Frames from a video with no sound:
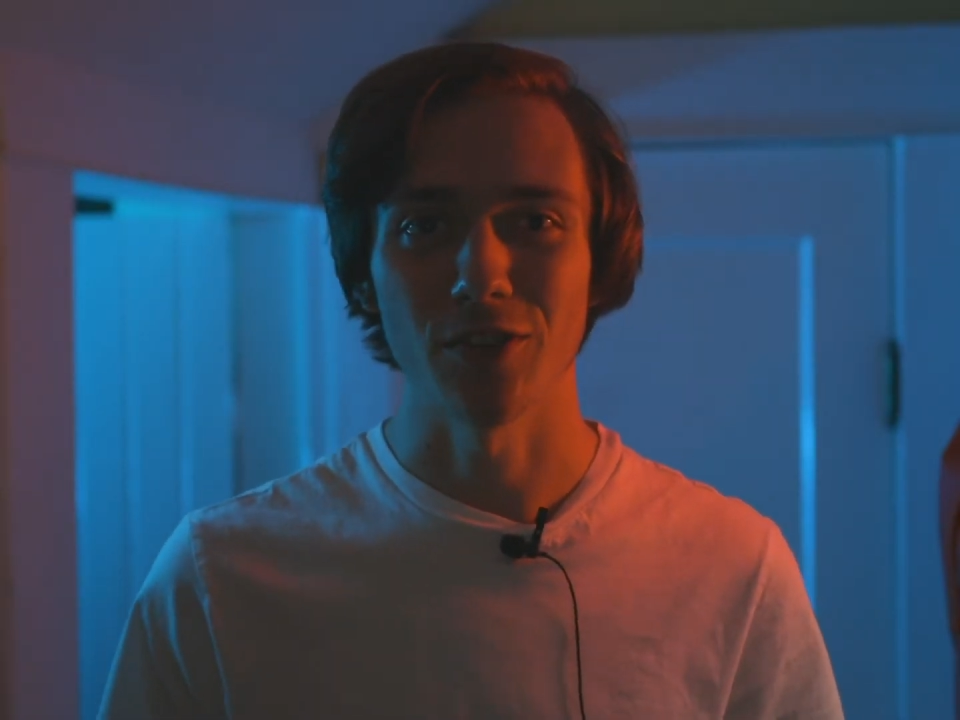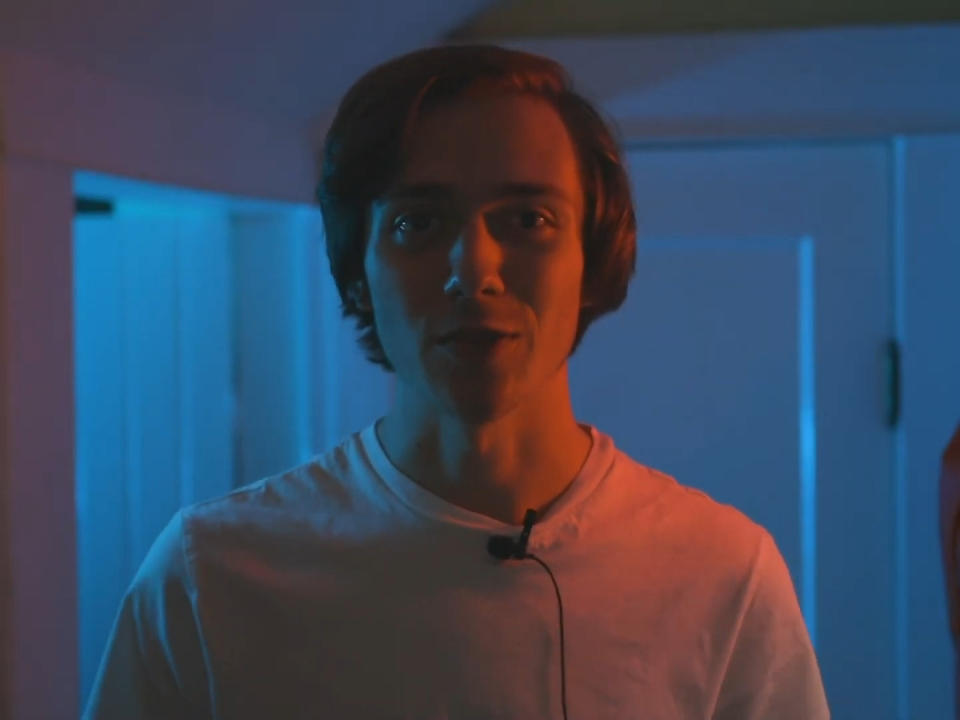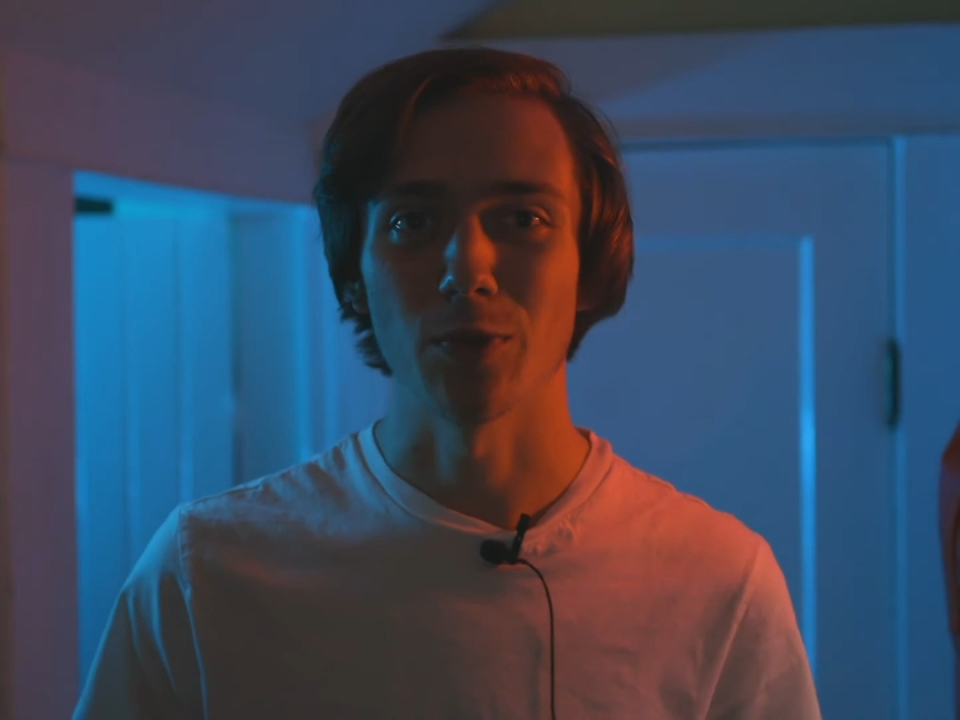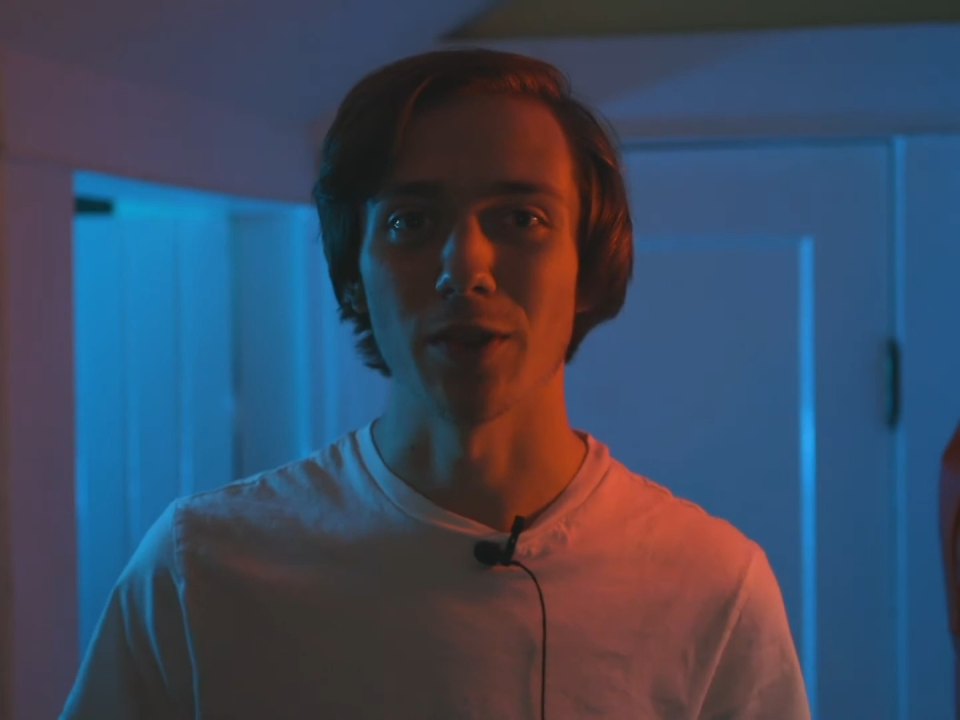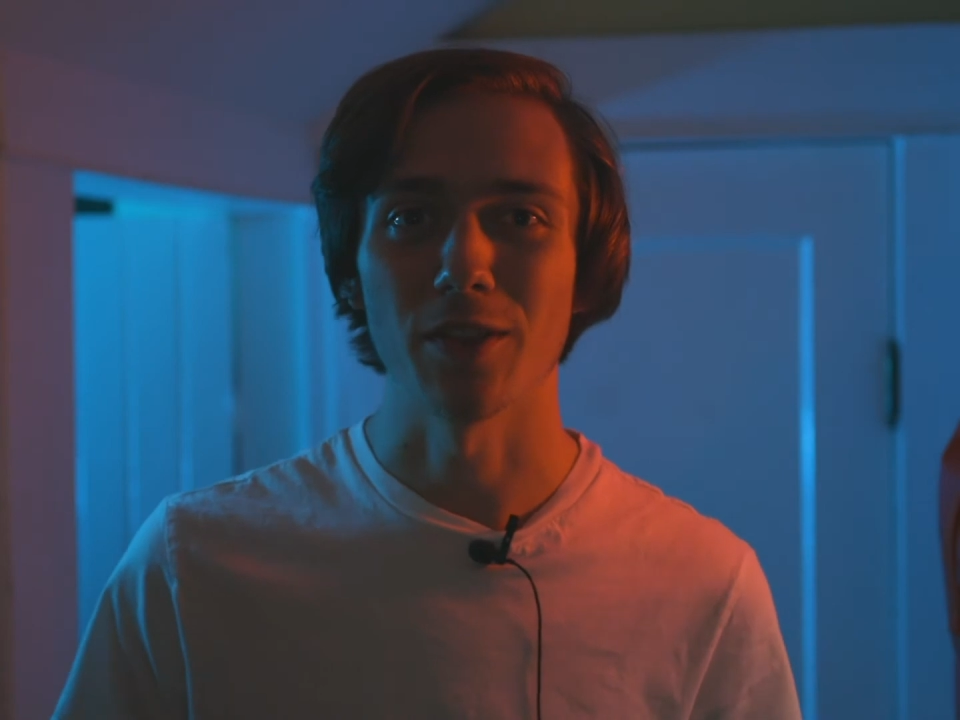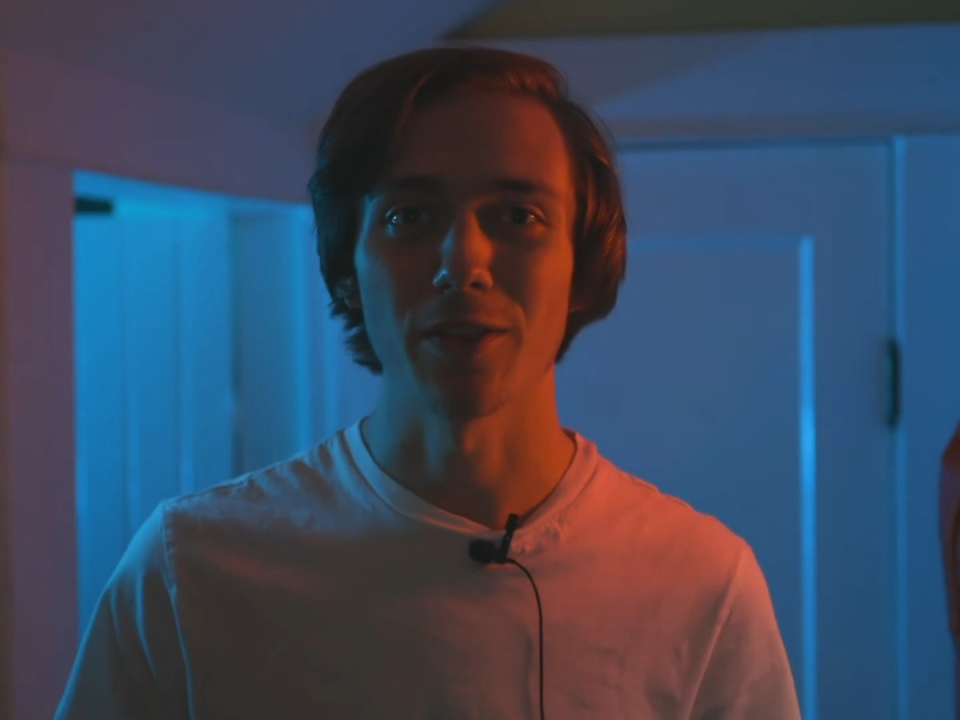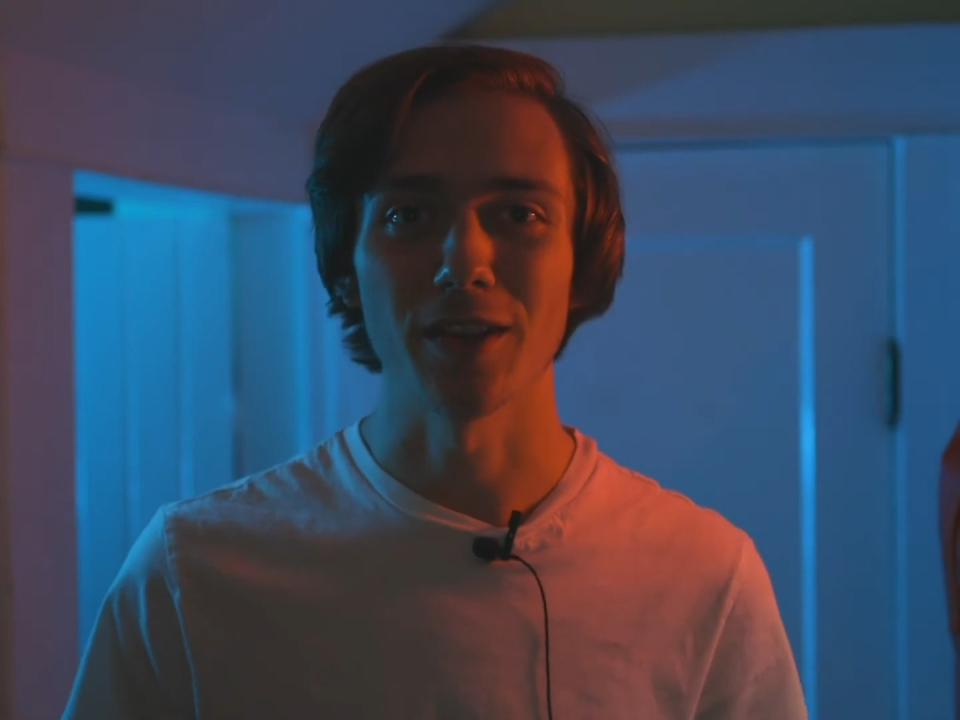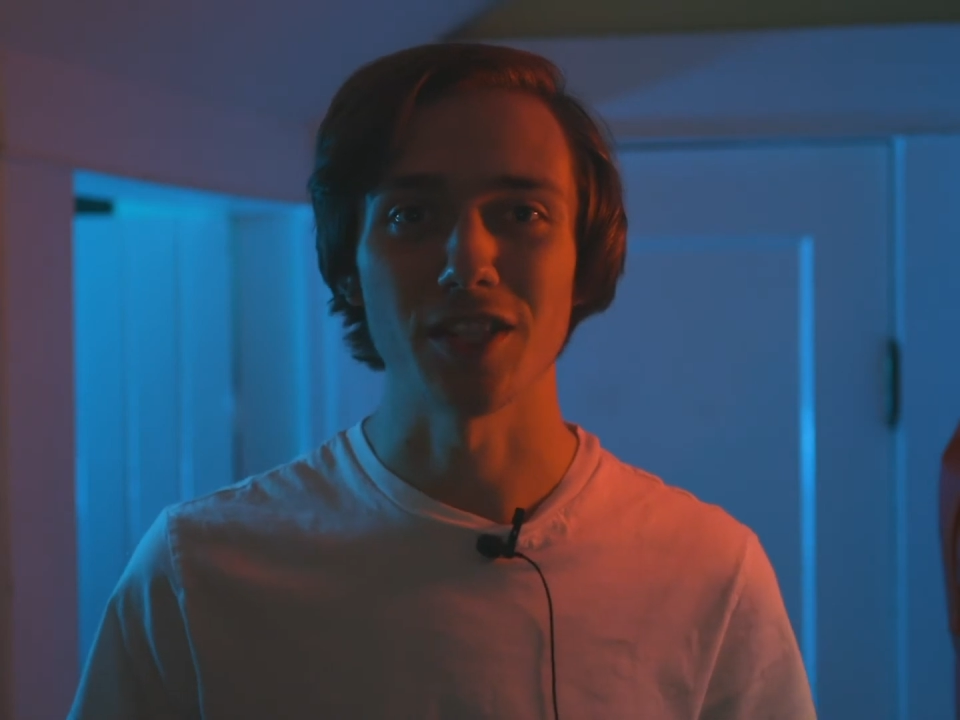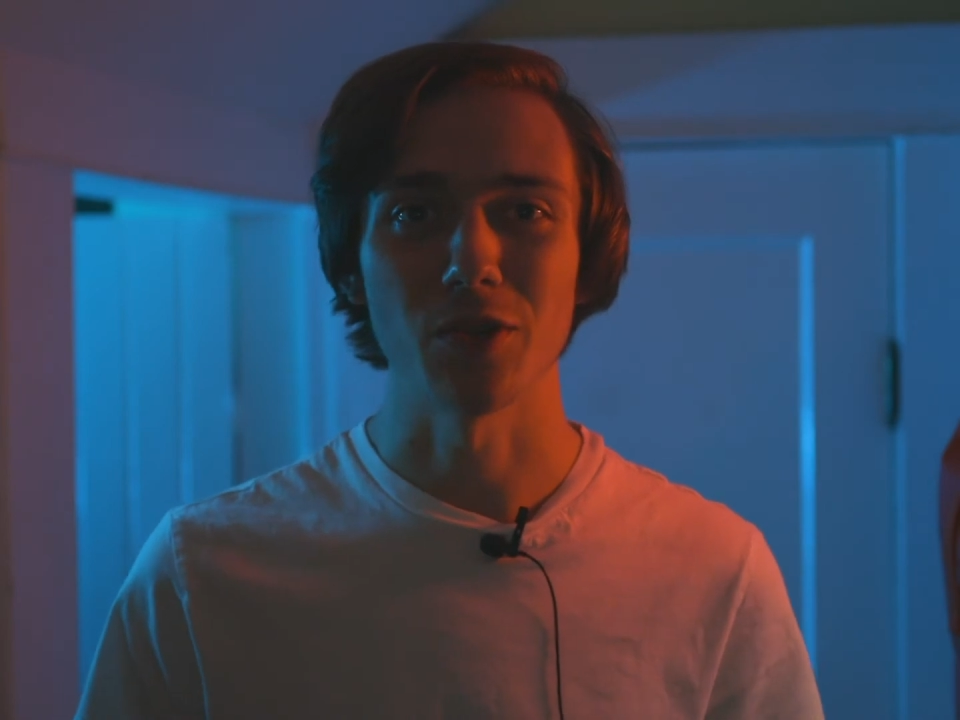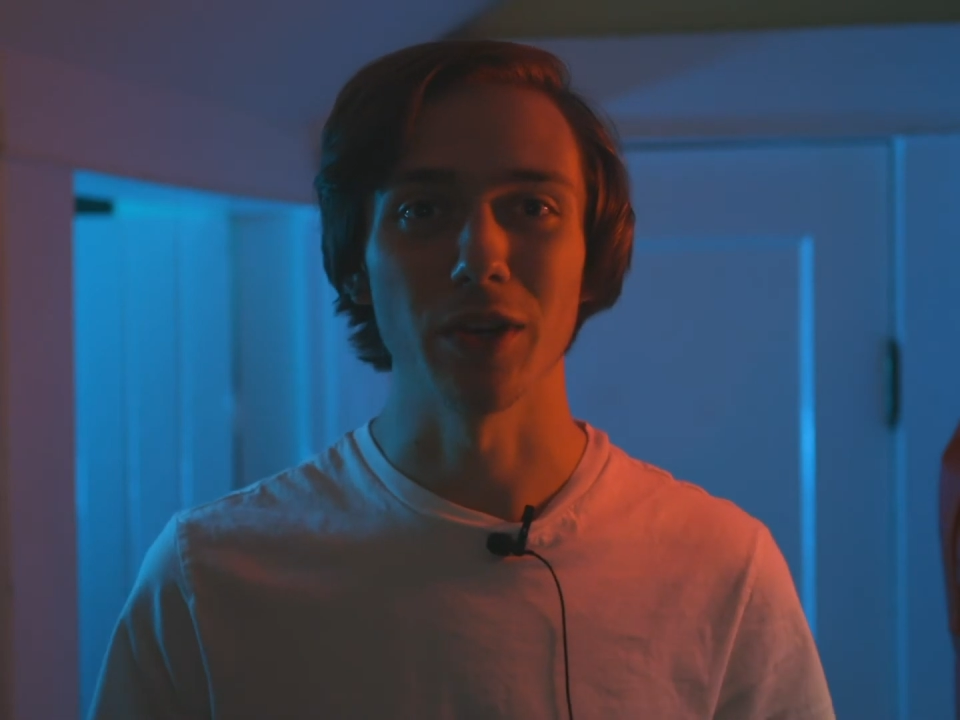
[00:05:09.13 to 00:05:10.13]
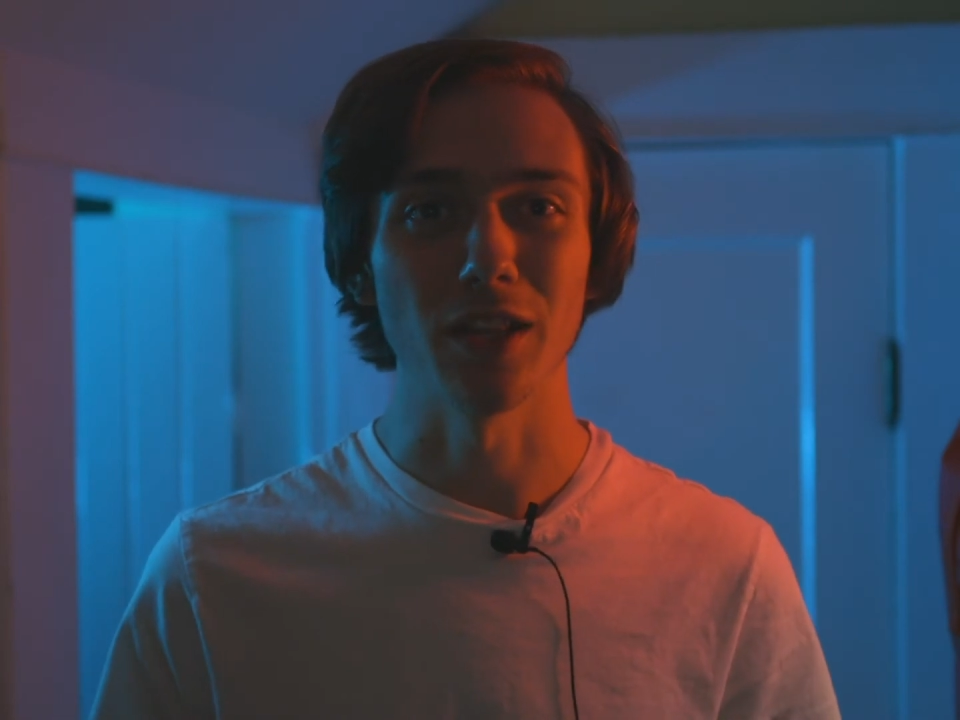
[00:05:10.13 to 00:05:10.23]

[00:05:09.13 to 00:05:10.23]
That's one of the things that we